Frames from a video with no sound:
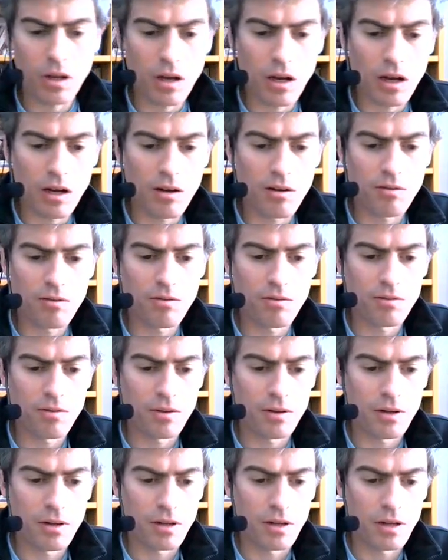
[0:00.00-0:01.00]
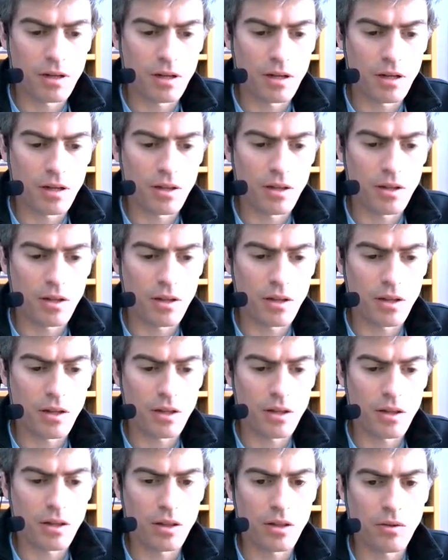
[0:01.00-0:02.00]
of
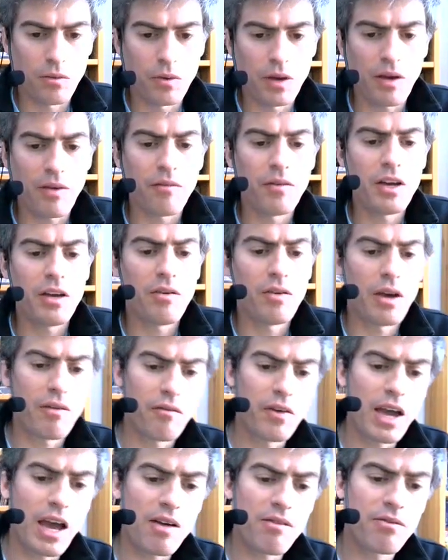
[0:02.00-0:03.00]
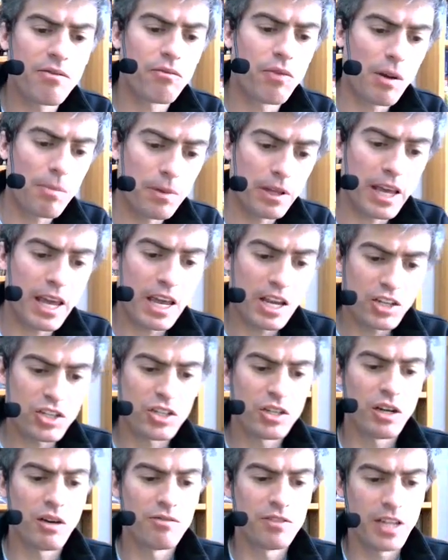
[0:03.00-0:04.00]
we have
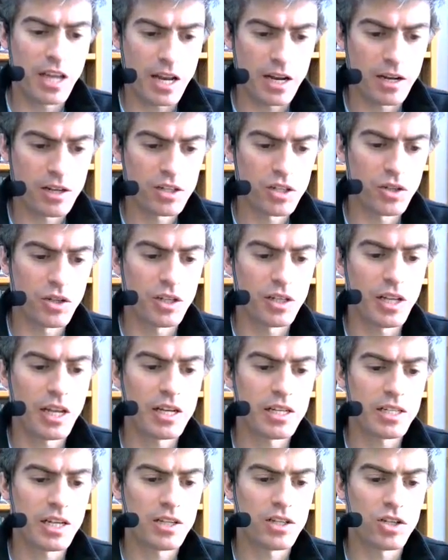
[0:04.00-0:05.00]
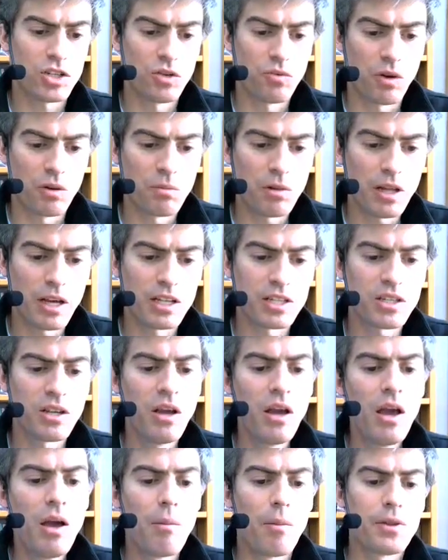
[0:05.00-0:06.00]
replication of data, so that the data is not just in one place,
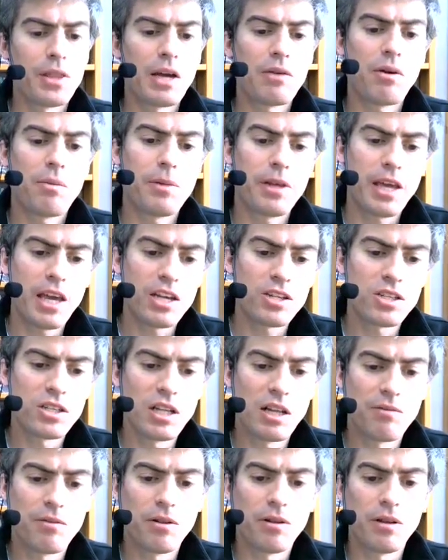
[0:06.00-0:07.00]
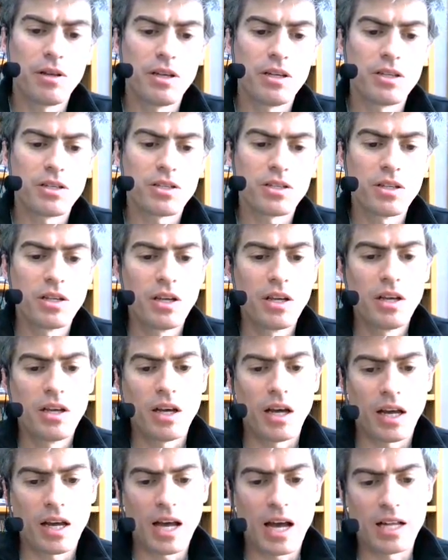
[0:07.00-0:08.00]
but that replication level is
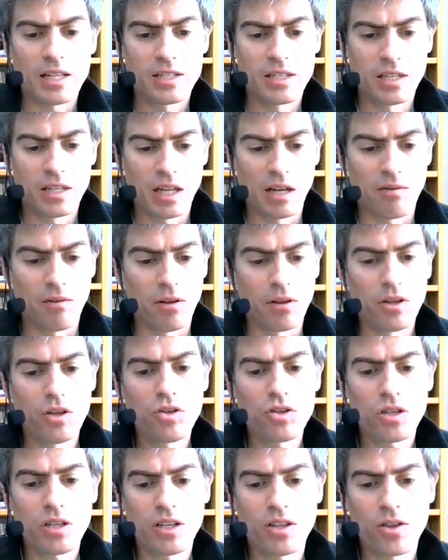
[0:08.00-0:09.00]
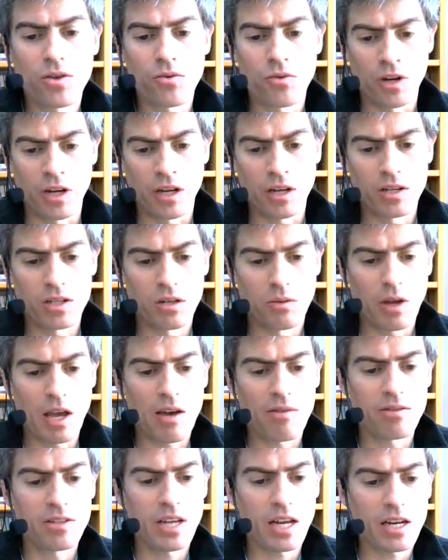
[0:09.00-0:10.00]
a constant level, usually 3. So we
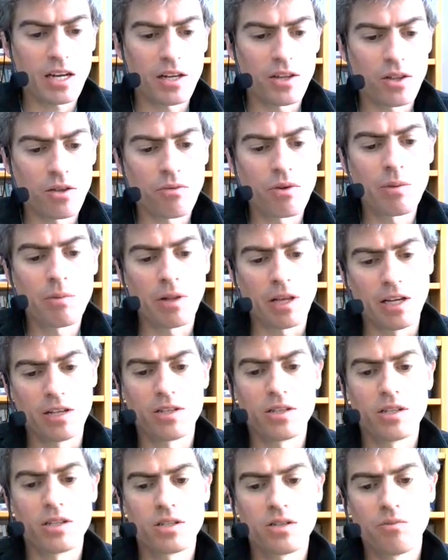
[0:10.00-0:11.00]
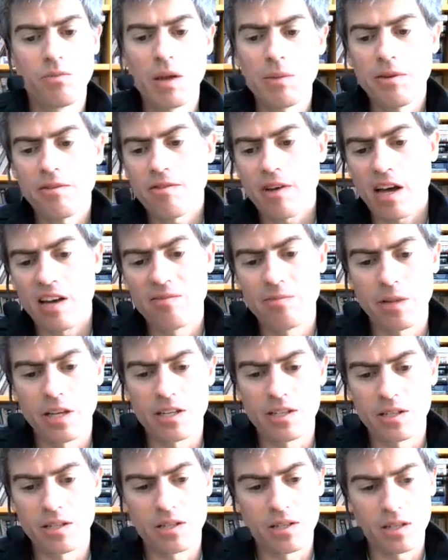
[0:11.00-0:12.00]
have data in 3 places, maybe 5
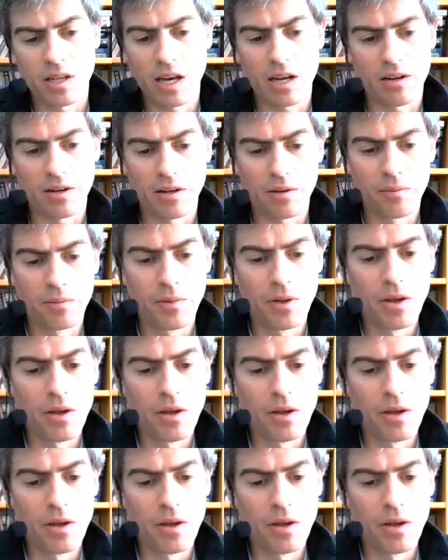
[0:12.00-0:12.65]
places, I don't know.